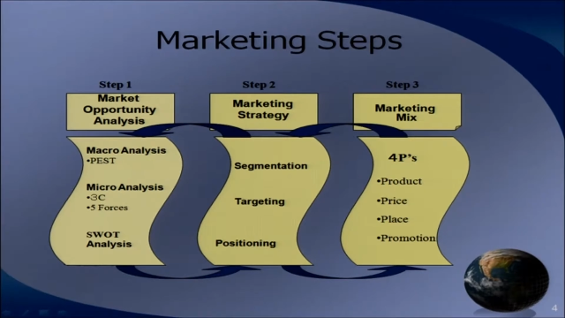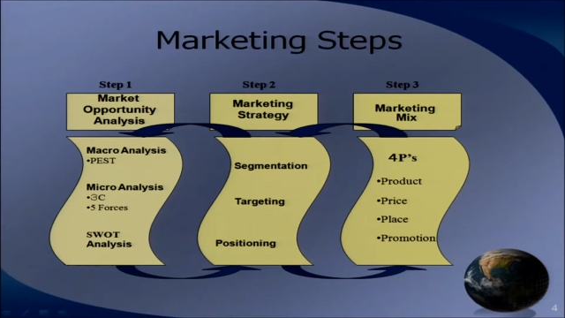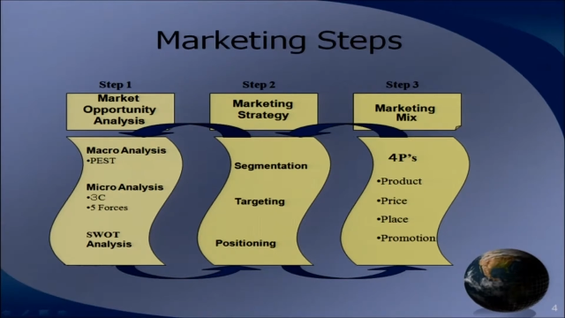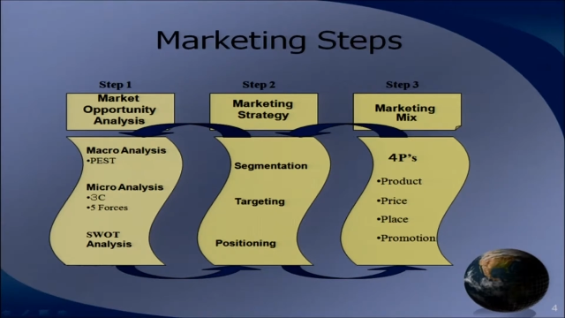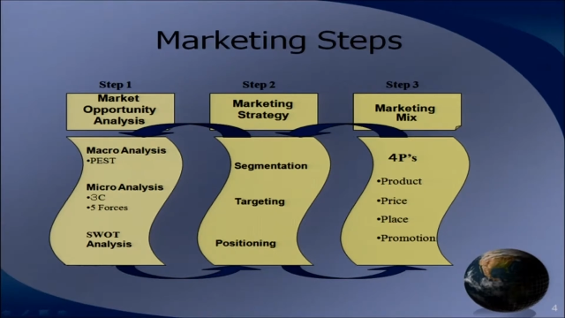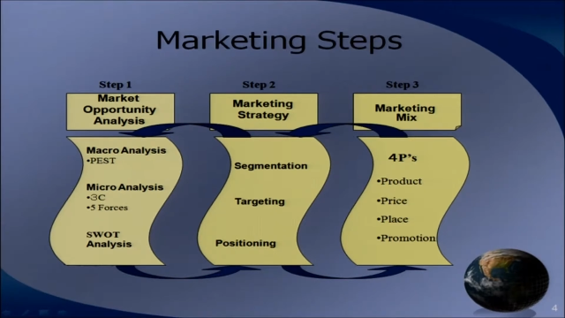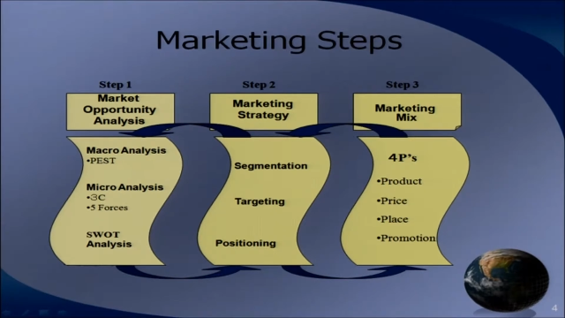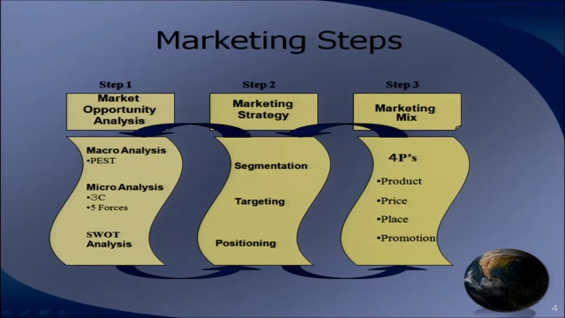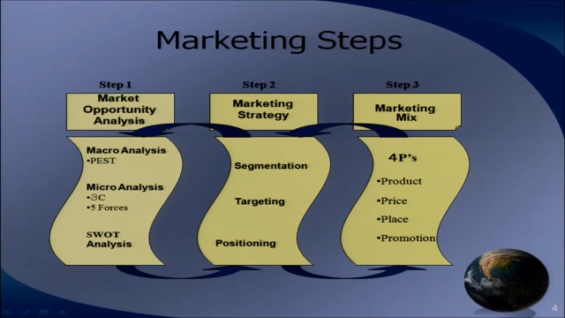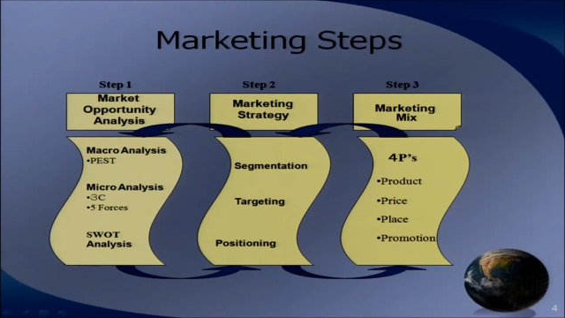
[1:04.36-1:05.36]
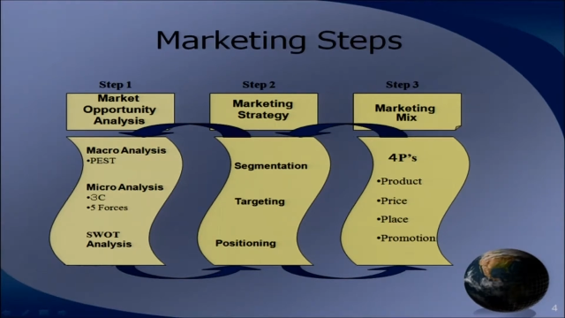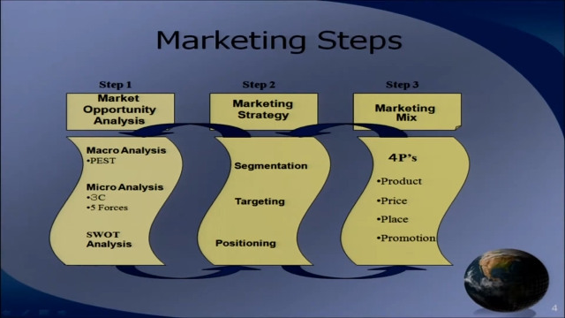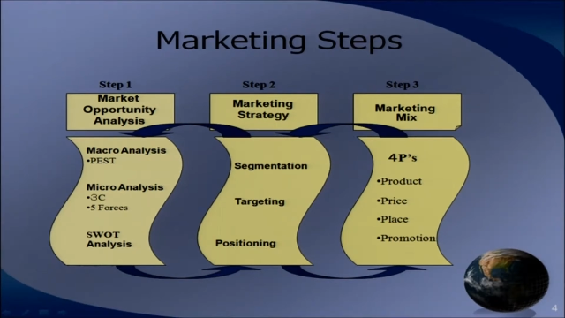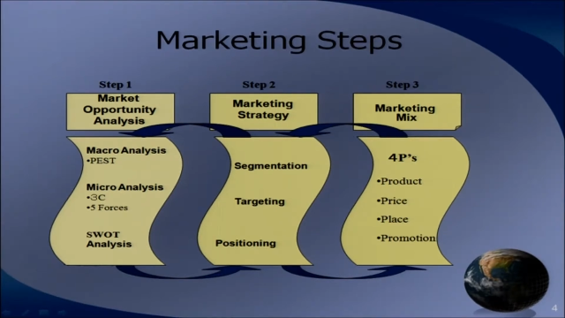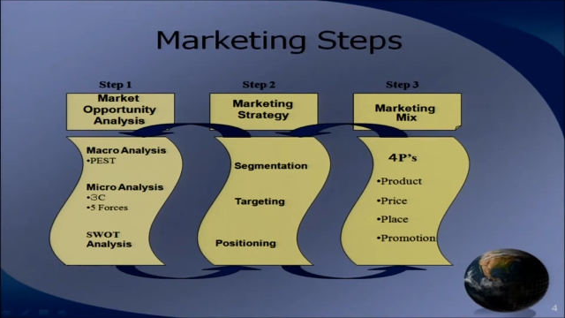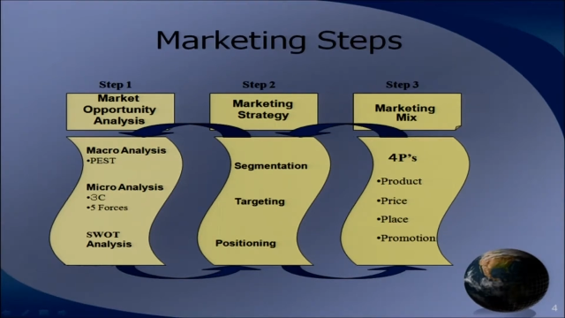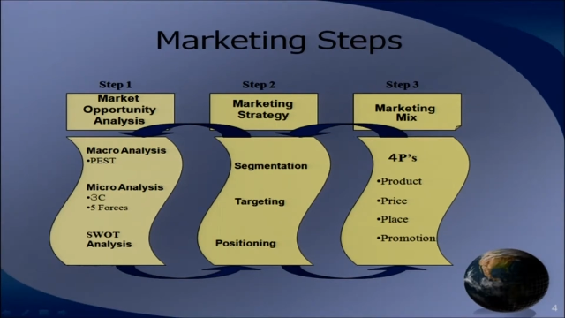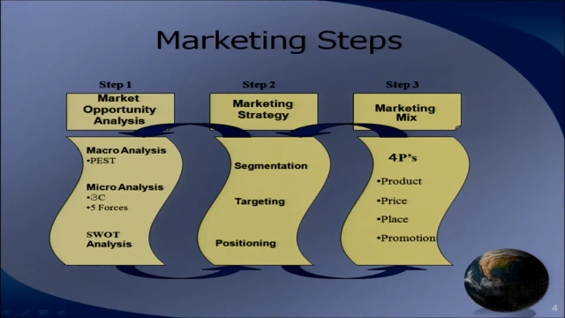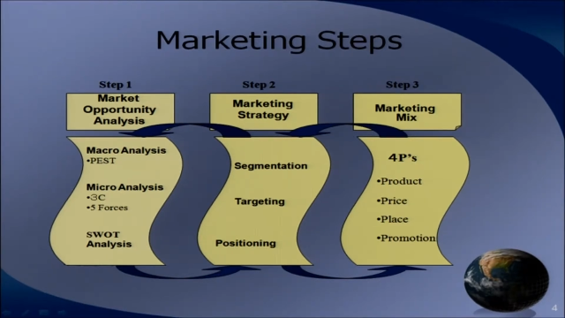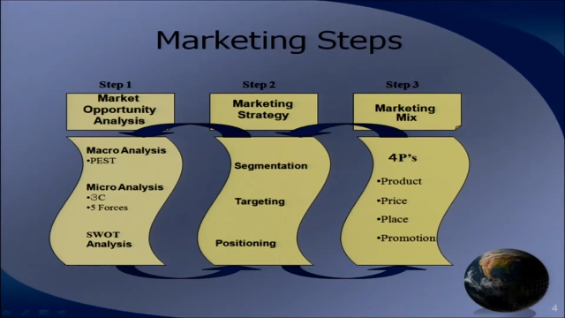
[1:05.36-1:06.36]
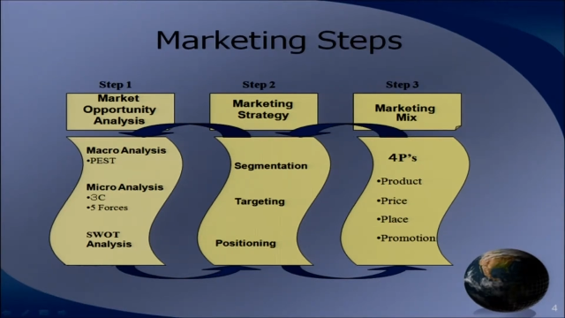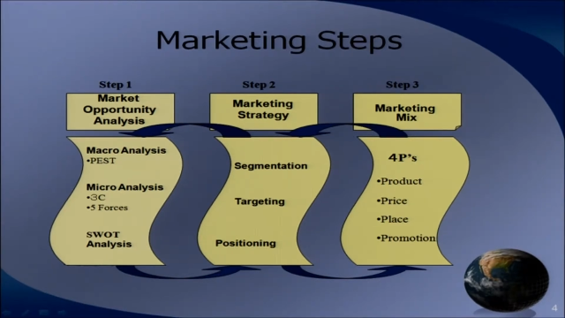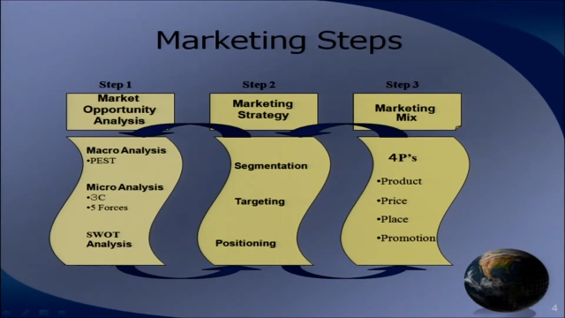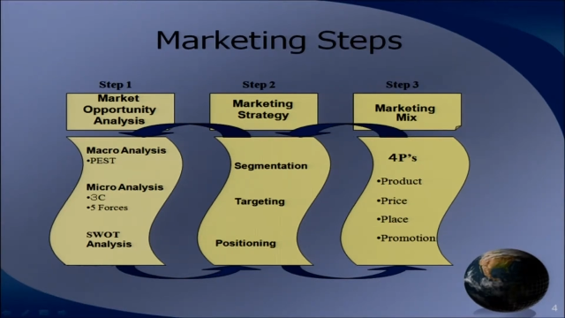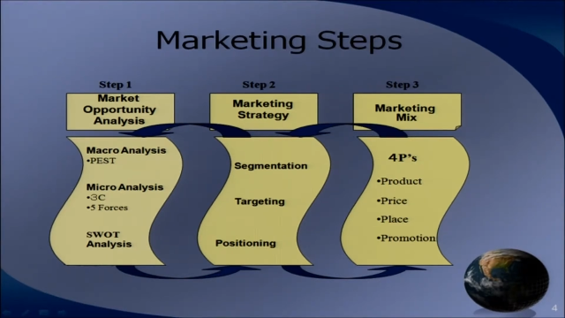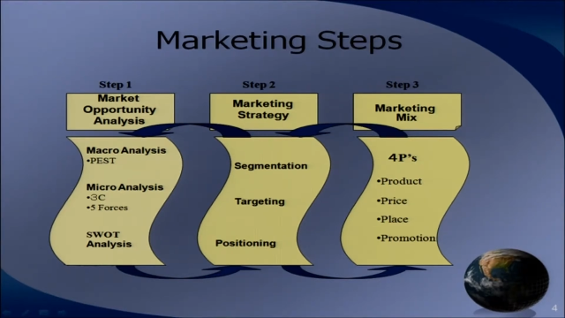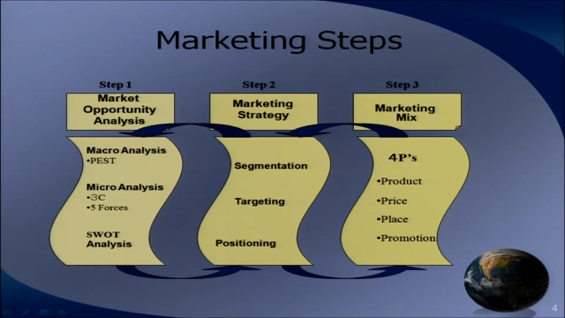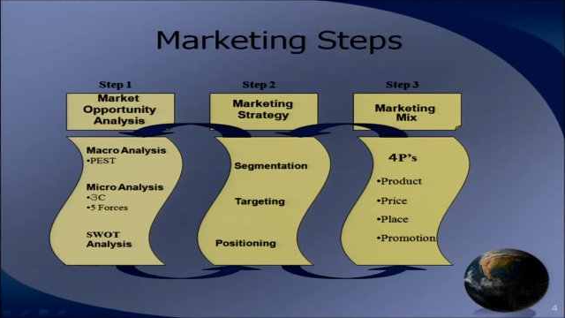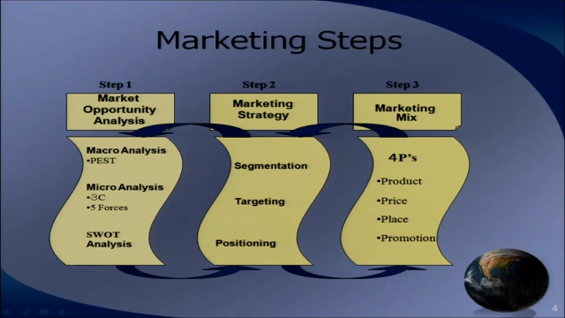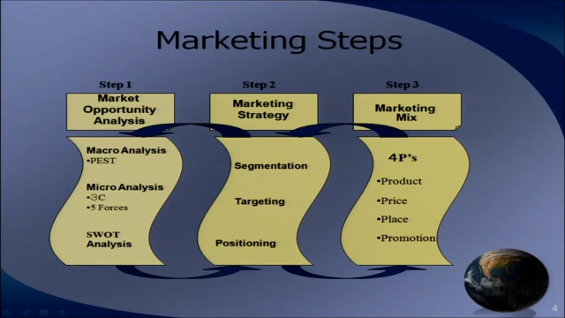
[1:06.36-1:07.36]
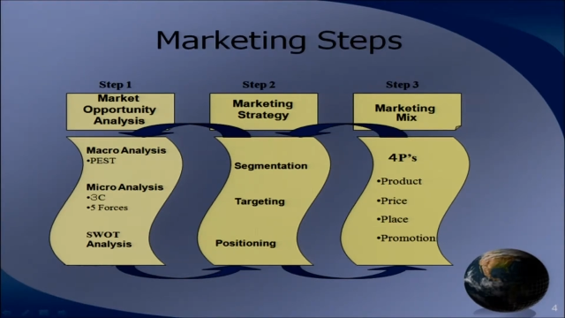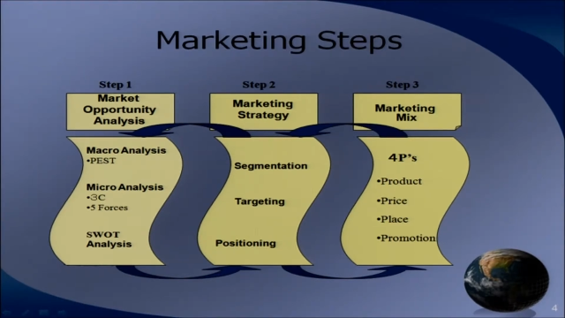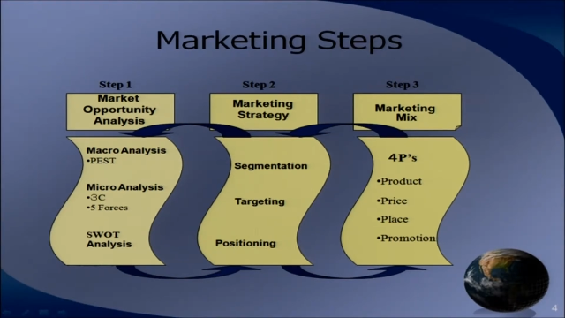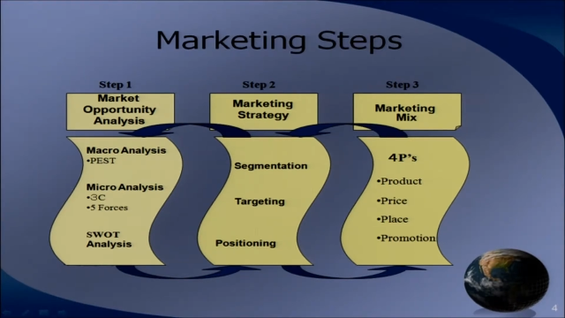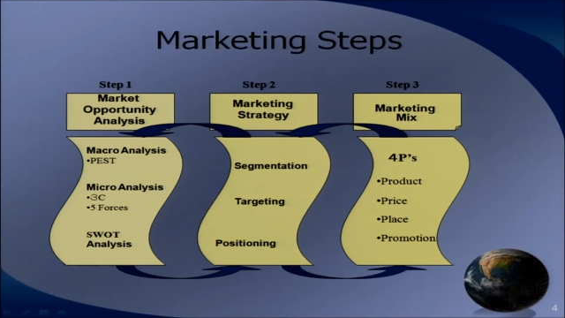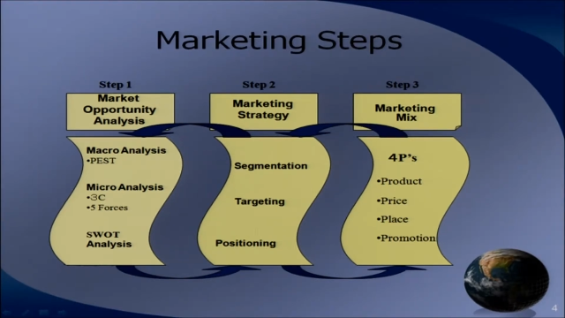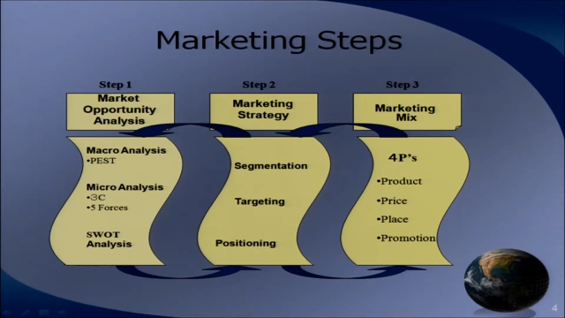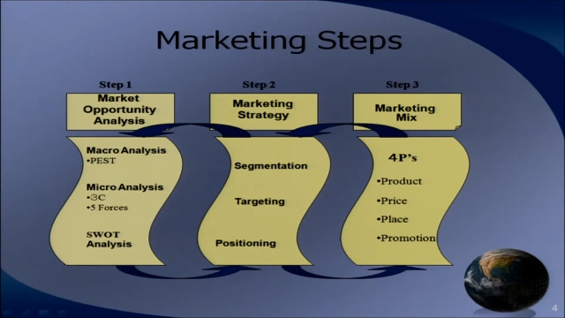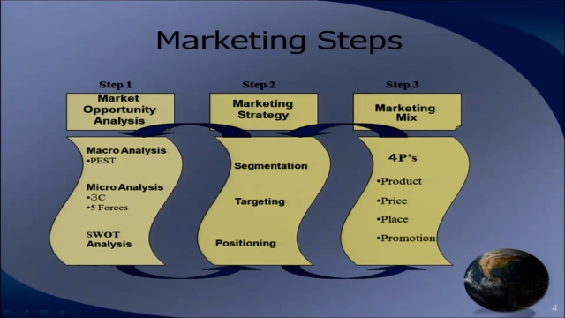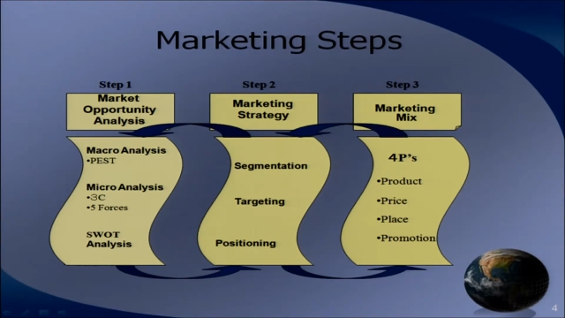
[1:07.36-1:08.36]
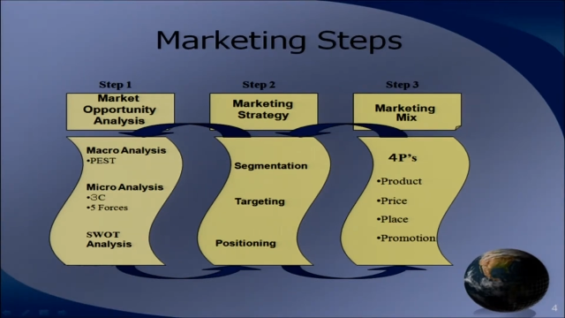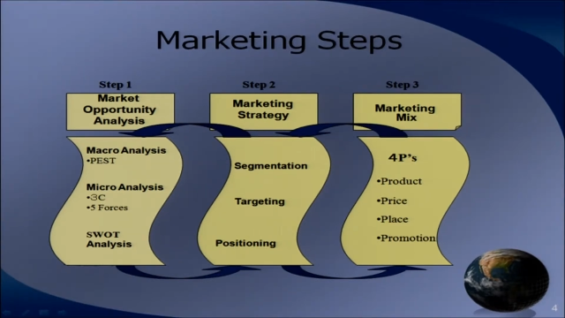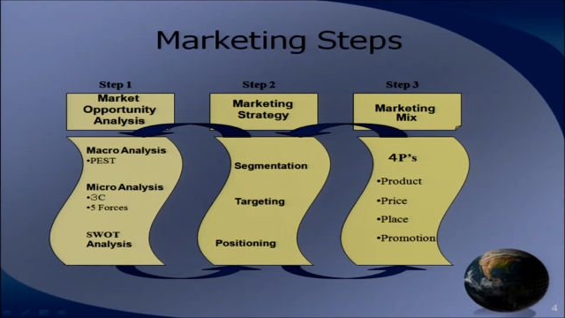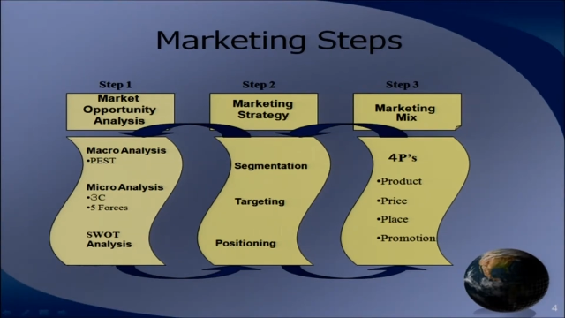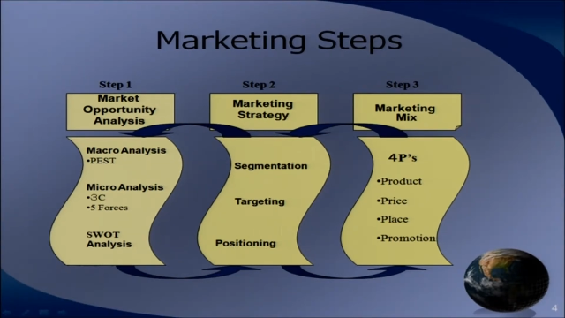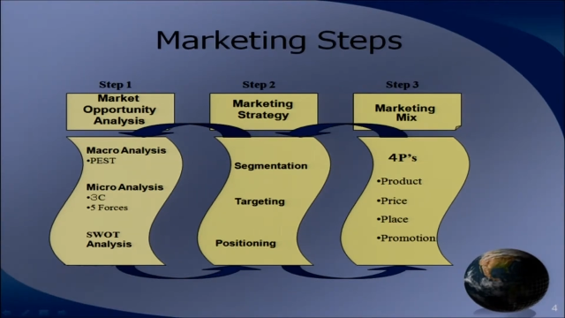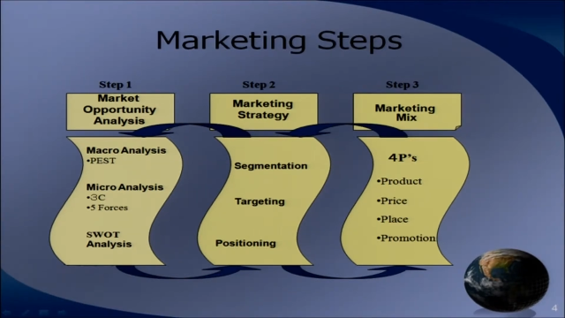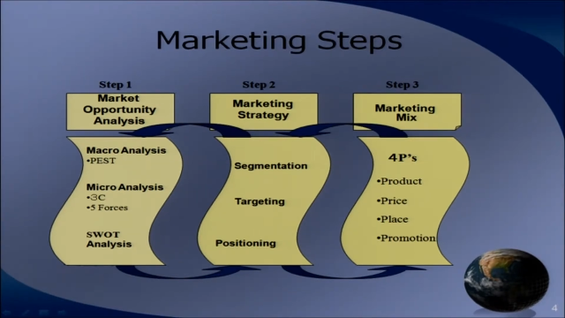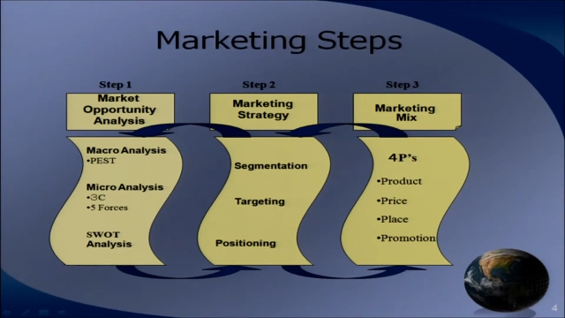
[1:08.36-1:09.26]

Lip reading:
No face is visible, so there are no lips to read.